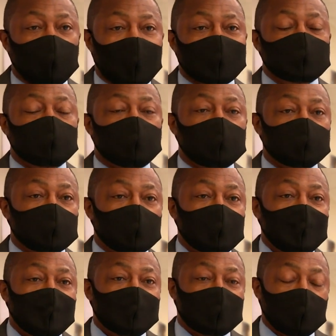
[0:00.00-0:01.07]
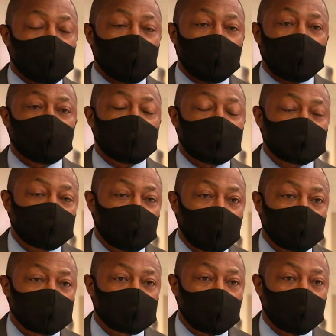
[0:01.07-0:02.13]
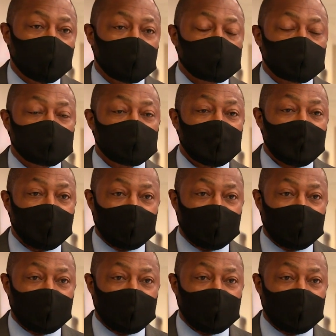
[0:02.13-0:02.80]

possibility that we'll have less families on buses.